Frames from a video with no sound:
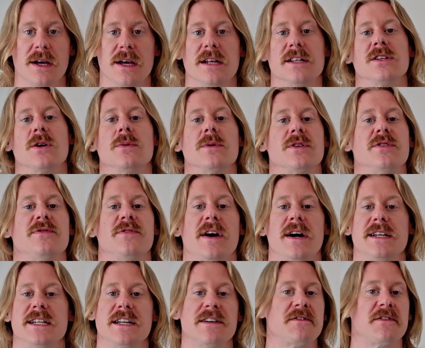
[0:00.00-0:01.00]
It's going to
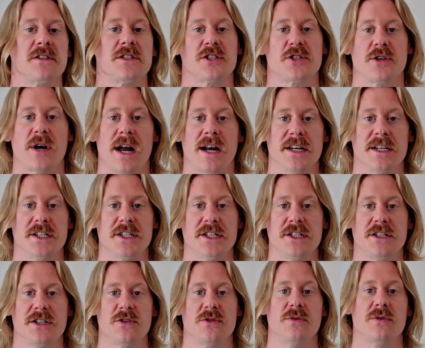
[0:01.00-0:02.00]
find different
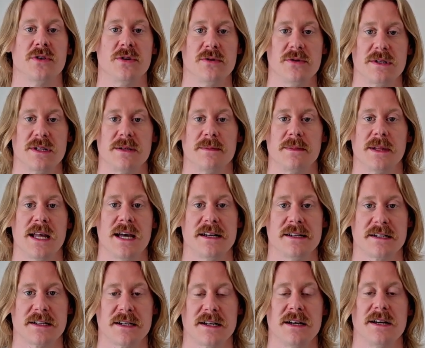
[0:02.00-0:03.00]
strategies to use them
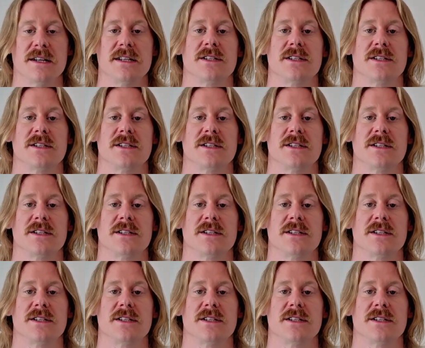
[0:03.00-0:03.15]
less